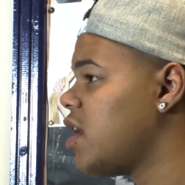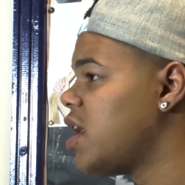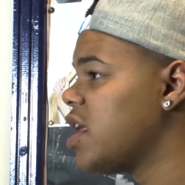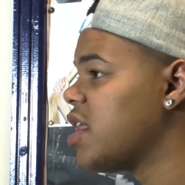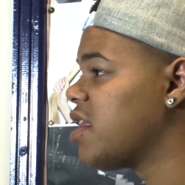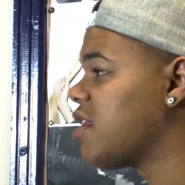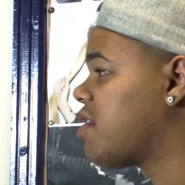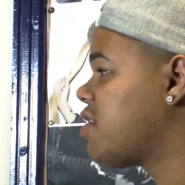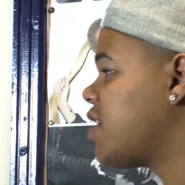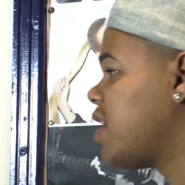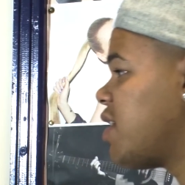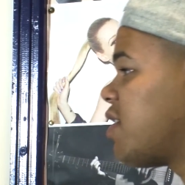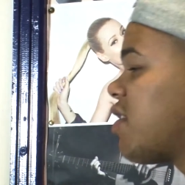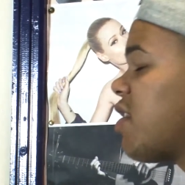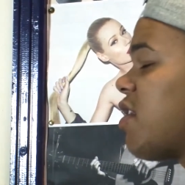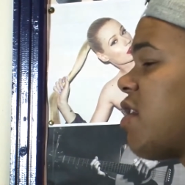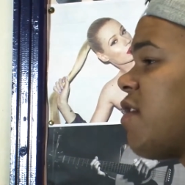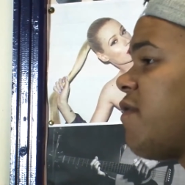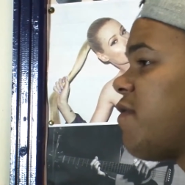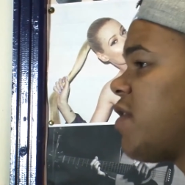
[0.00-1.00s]
The
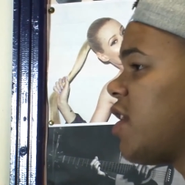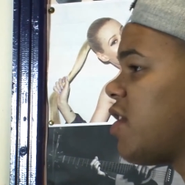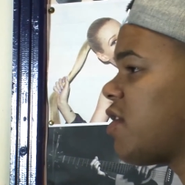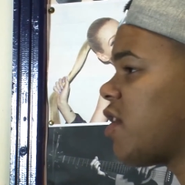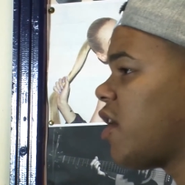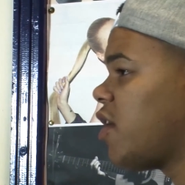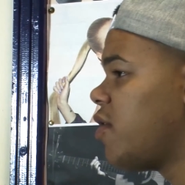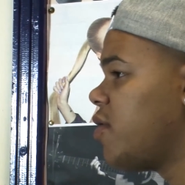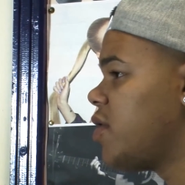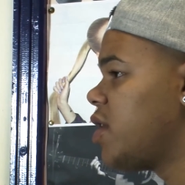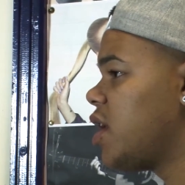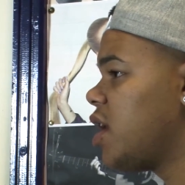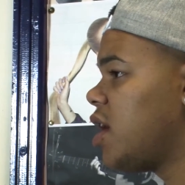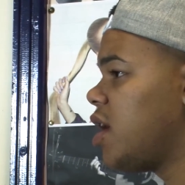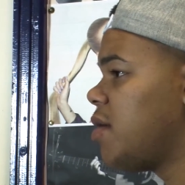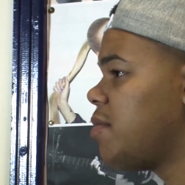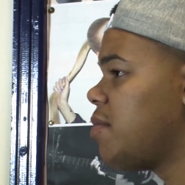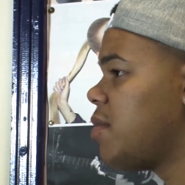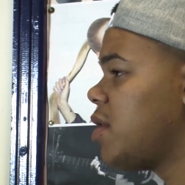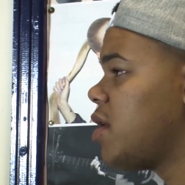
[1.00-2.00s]
sisters have disowned
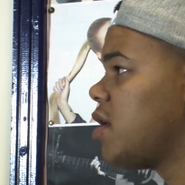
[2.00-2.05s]
them.